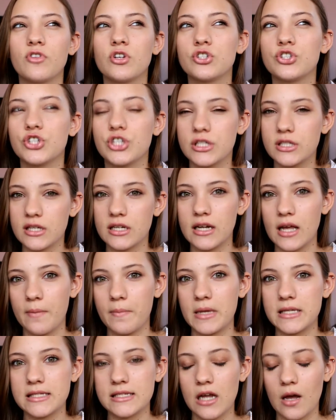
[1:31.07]
if they're just
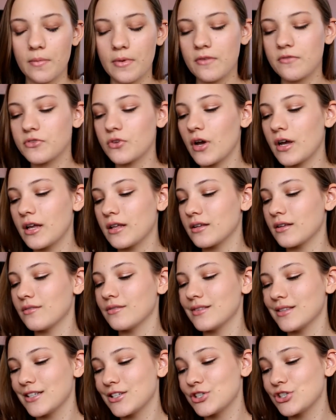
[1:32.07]
gonna get messed up, even though I
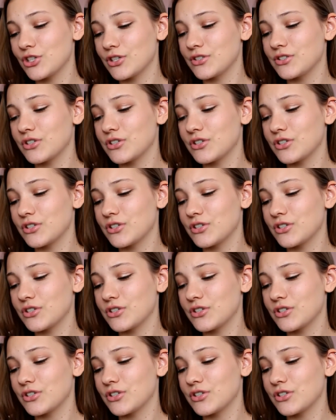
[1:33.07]
at least